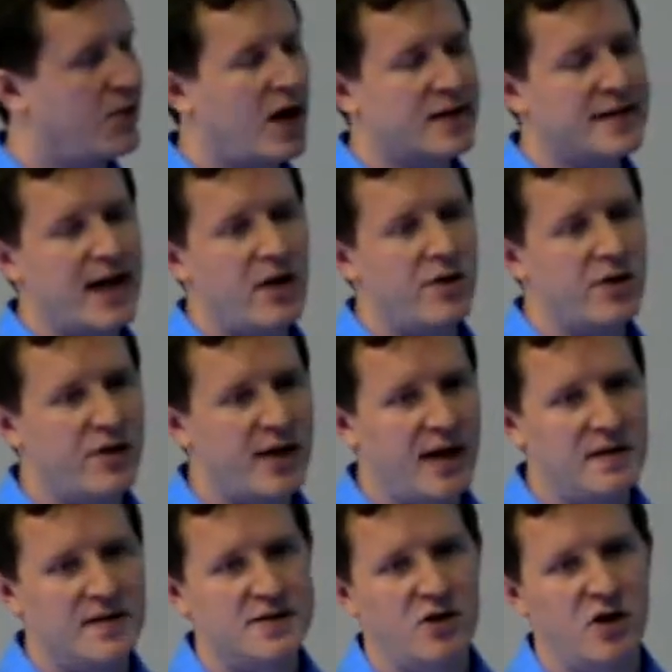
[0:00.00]
locked down and you
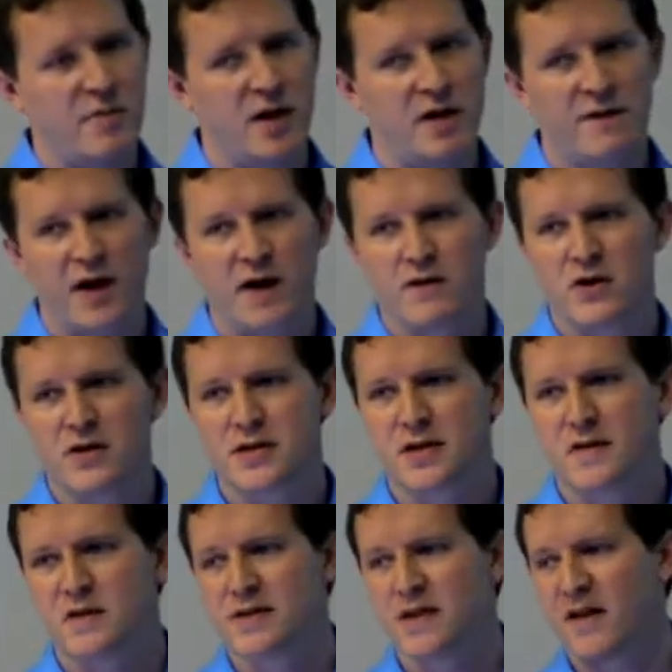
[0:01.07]
can't install modified versions
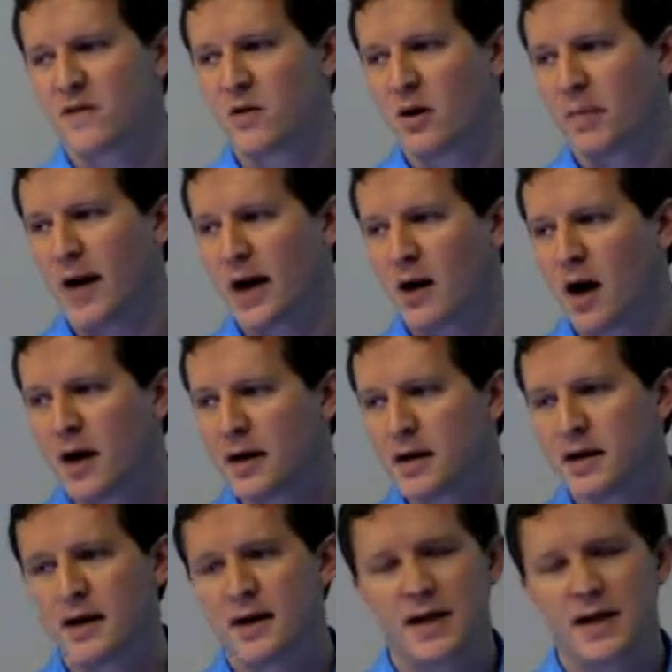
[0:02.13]
of the software back on it,